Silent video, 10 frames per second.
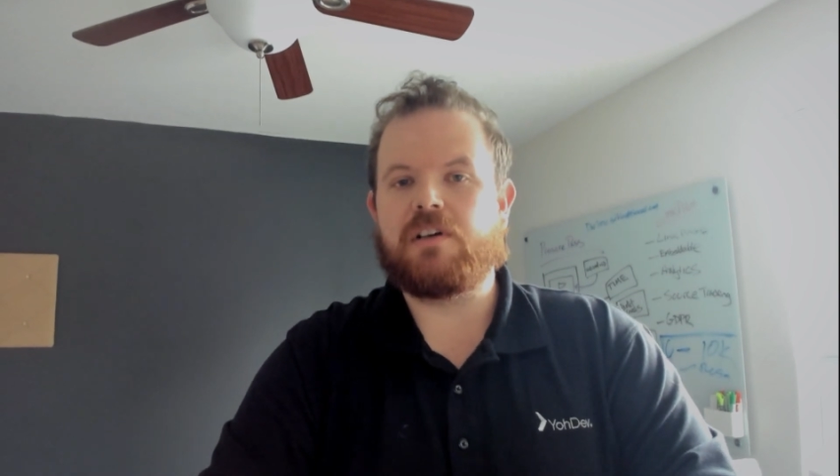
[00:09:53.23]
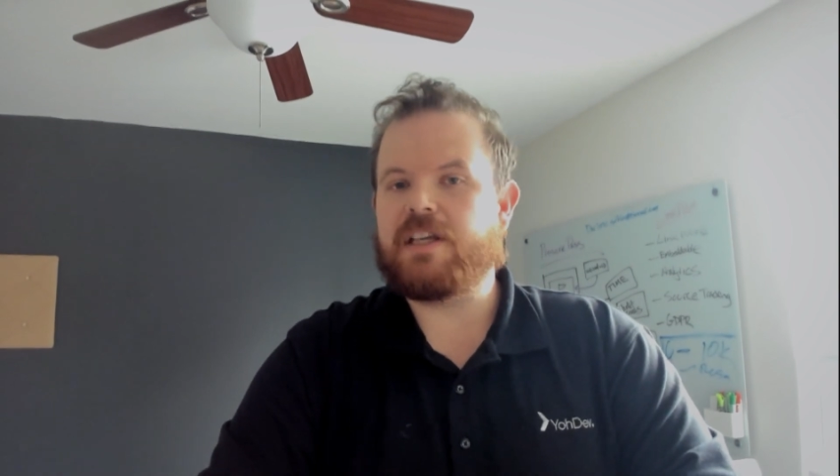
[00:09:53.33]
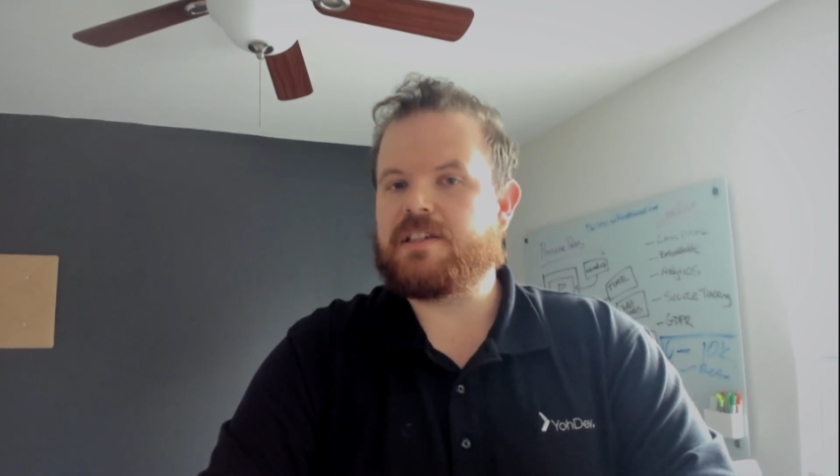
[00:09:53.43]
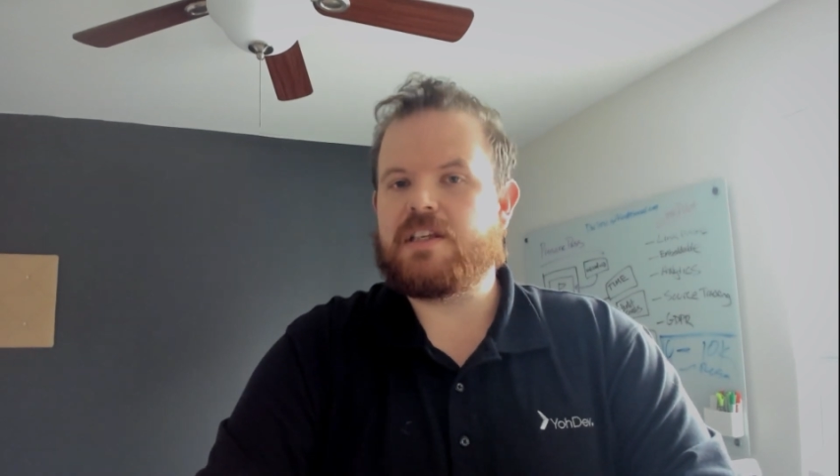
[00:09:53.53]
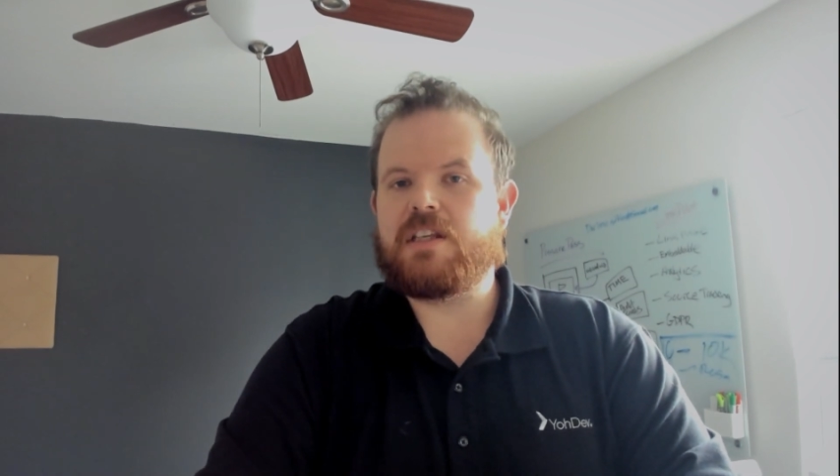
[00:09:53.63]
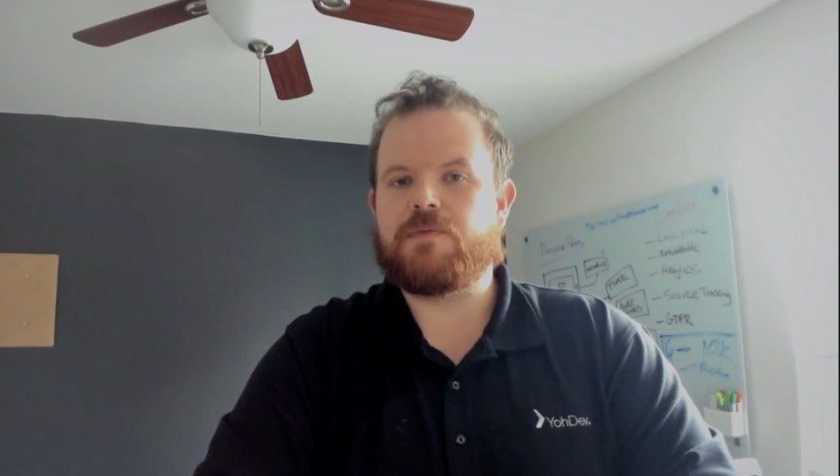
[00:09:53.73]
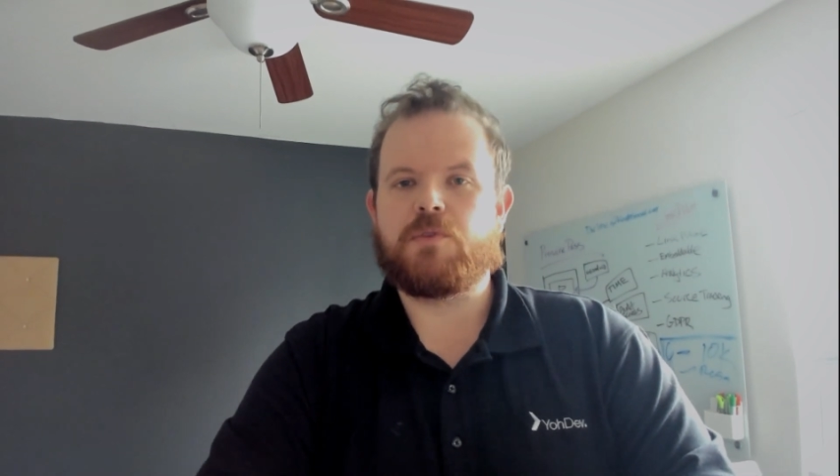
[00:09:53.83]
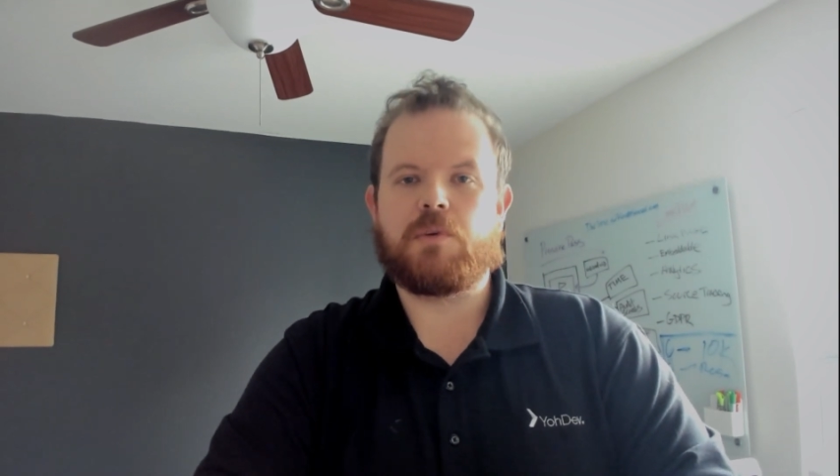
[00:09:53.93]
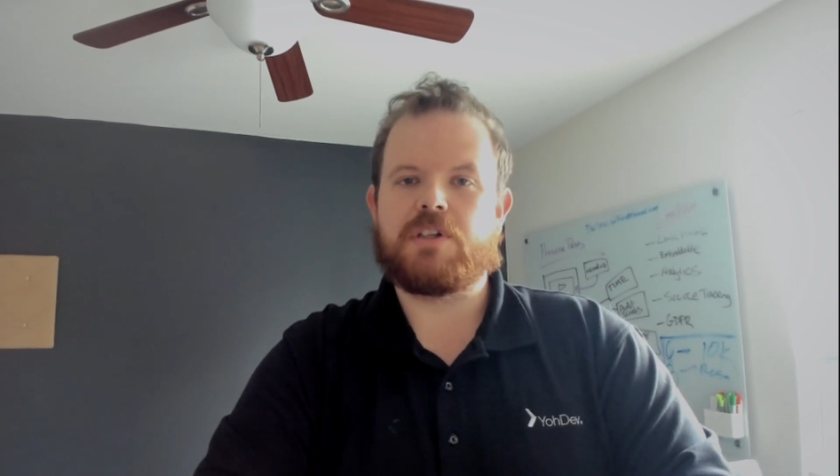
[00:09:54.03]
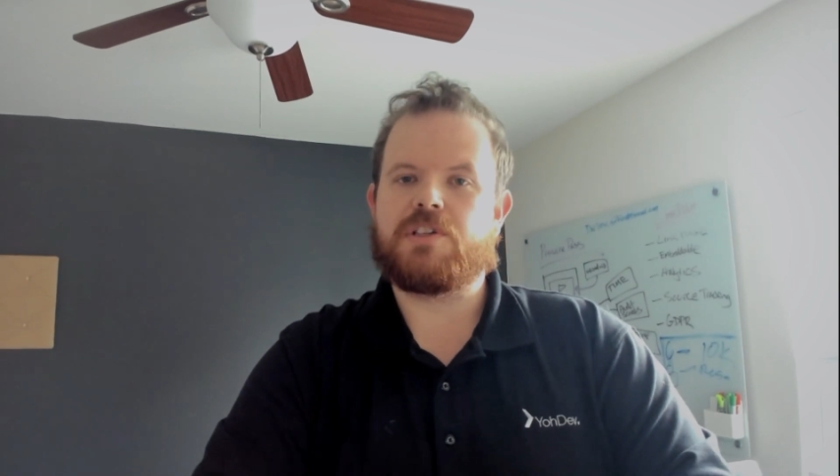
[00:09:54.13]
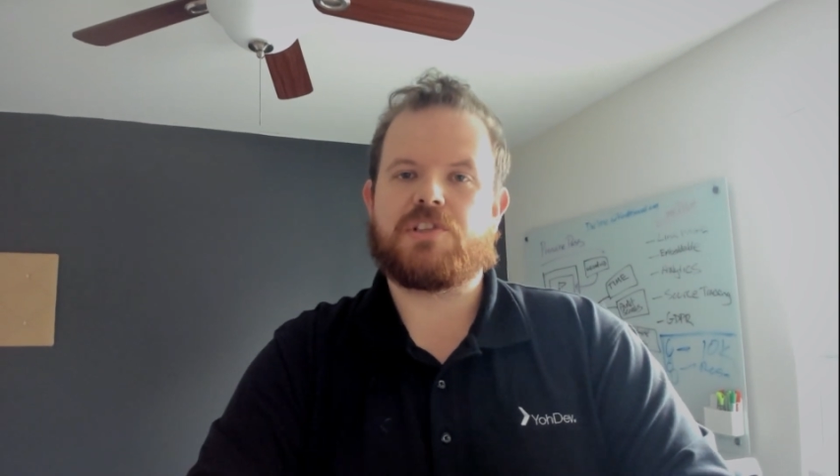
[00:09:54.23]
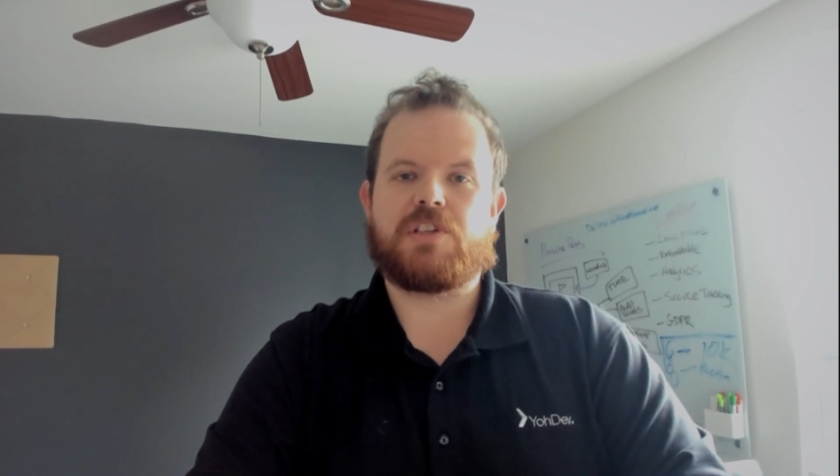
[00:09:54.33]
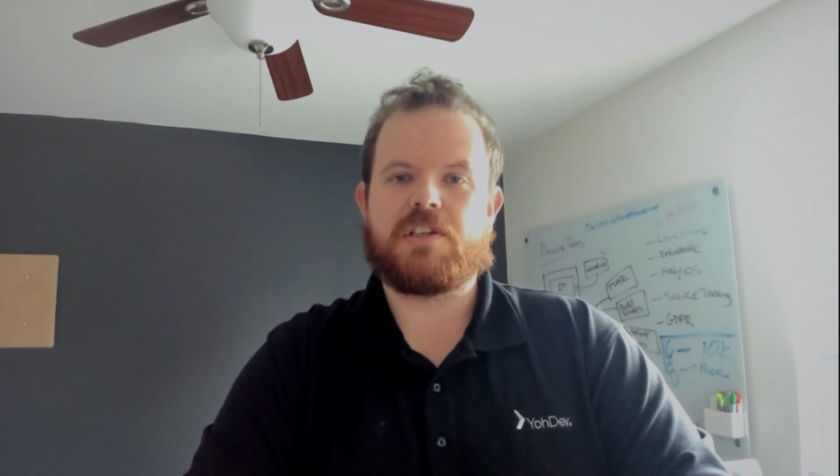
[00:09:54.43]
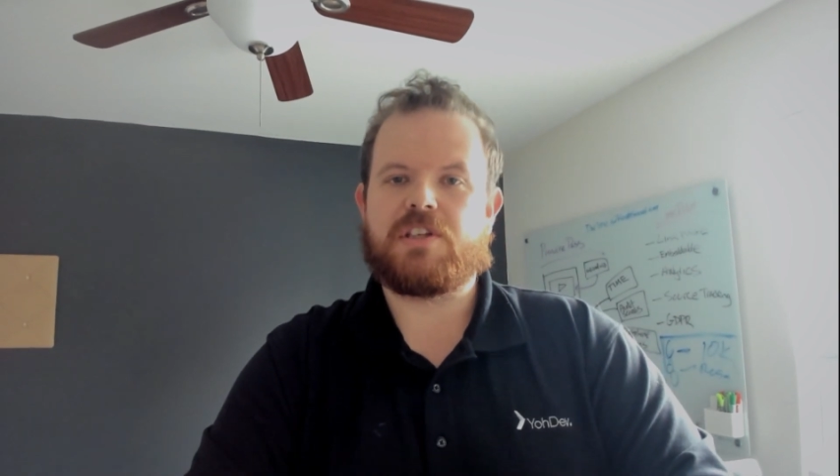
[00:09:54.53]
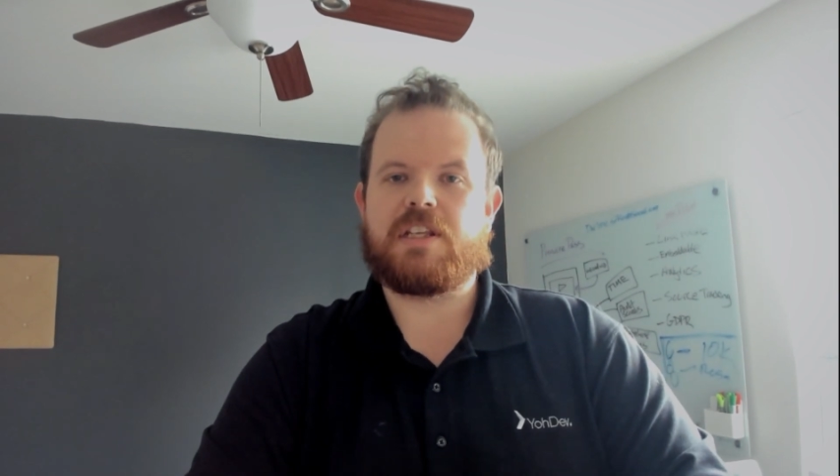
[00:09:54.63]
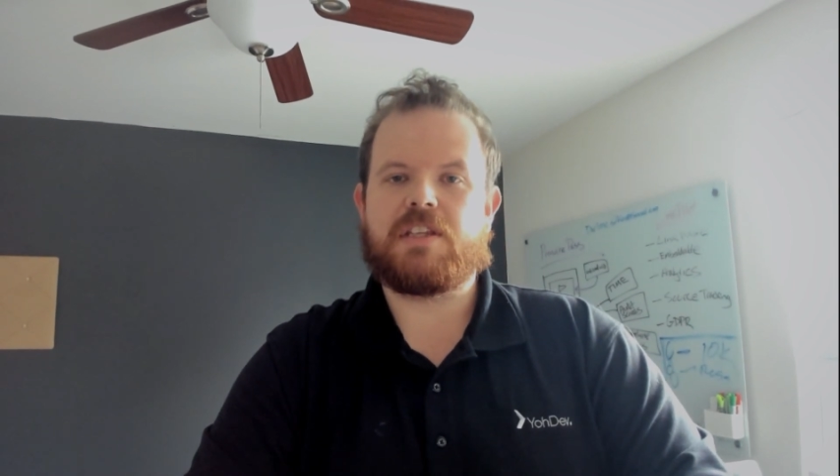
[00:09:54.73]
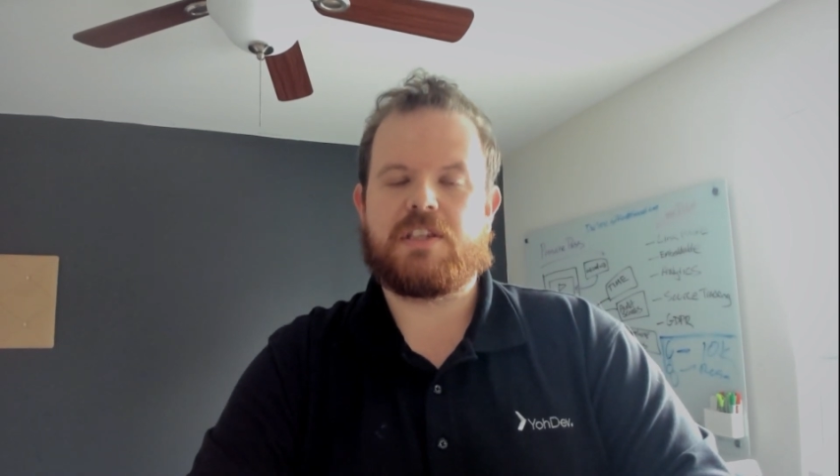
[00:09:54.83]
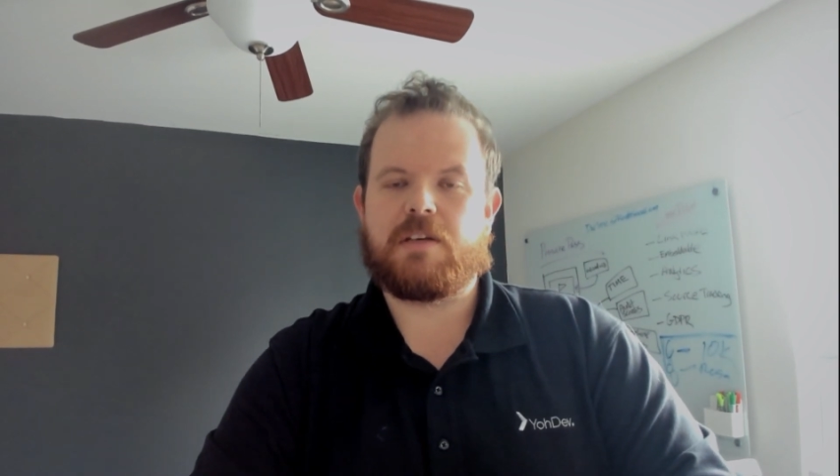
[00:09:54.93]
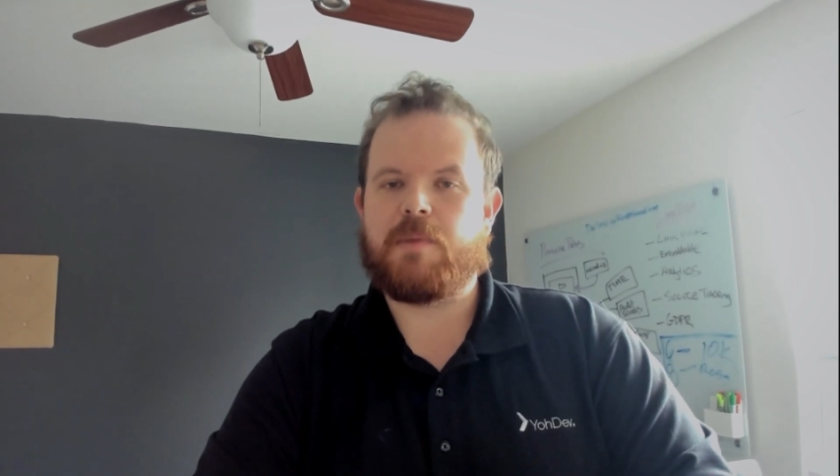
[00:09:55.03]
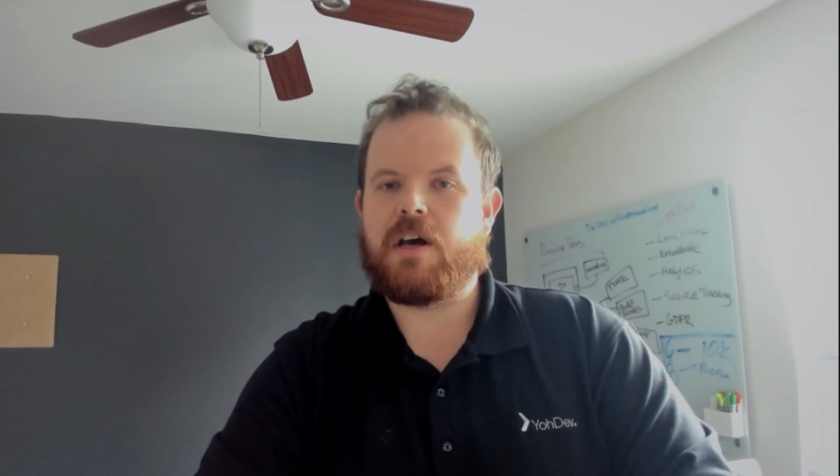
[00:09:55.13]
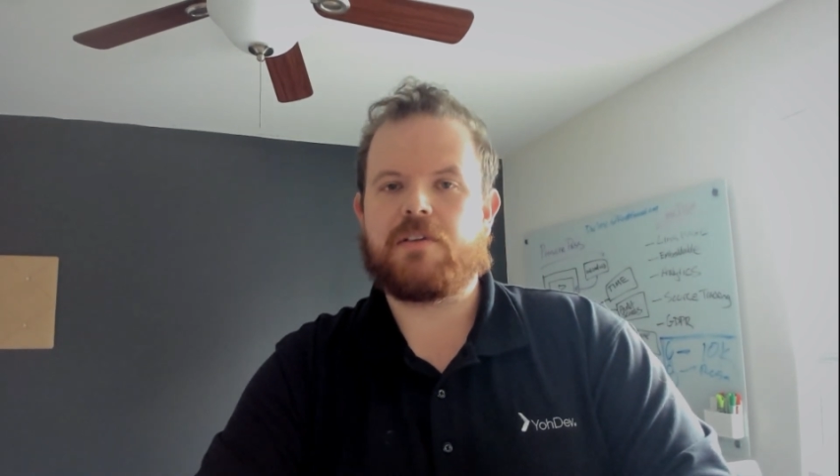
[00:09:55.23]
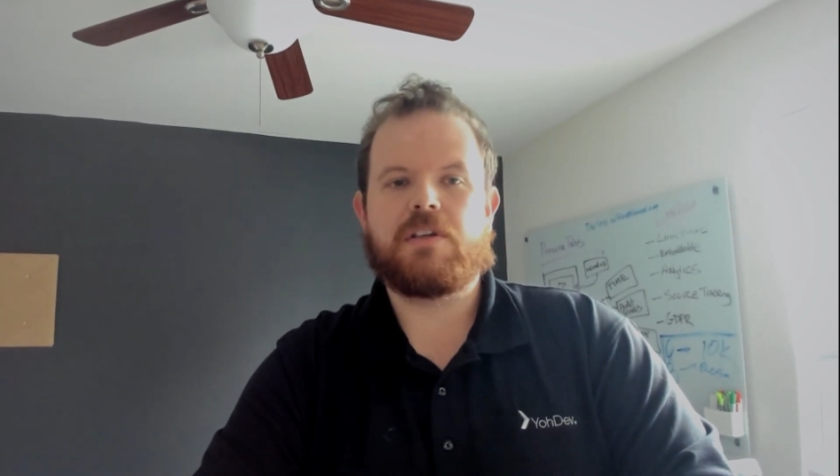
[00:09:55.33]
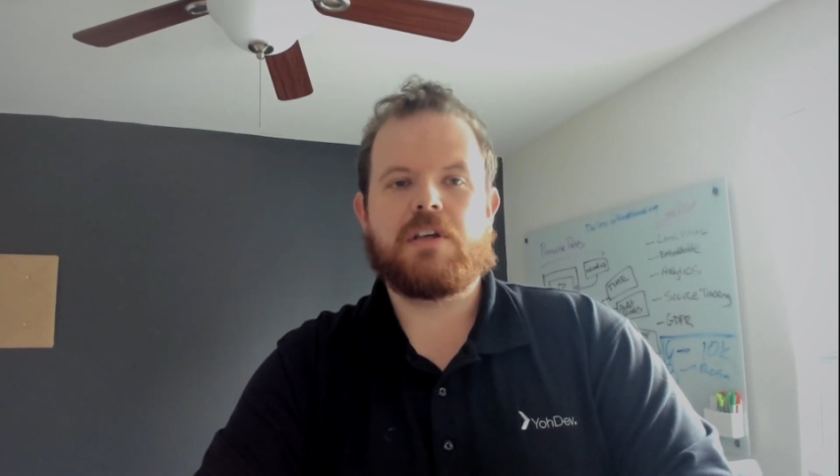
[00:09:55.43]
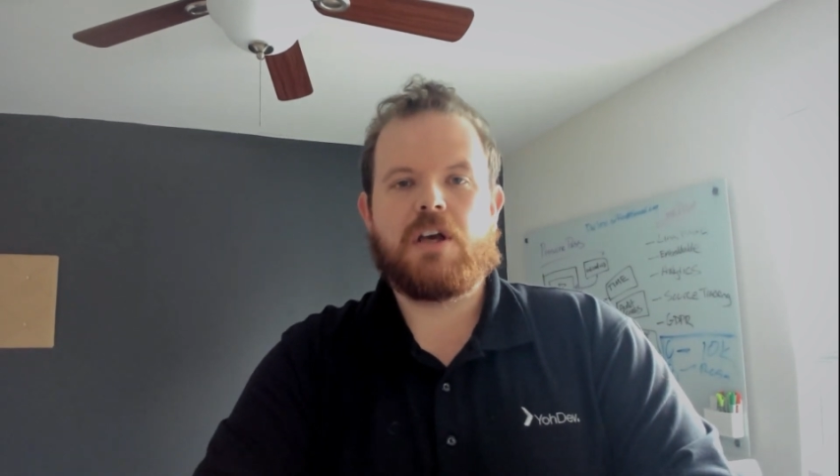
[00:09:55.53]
LinkedIn if you want to discuss anything about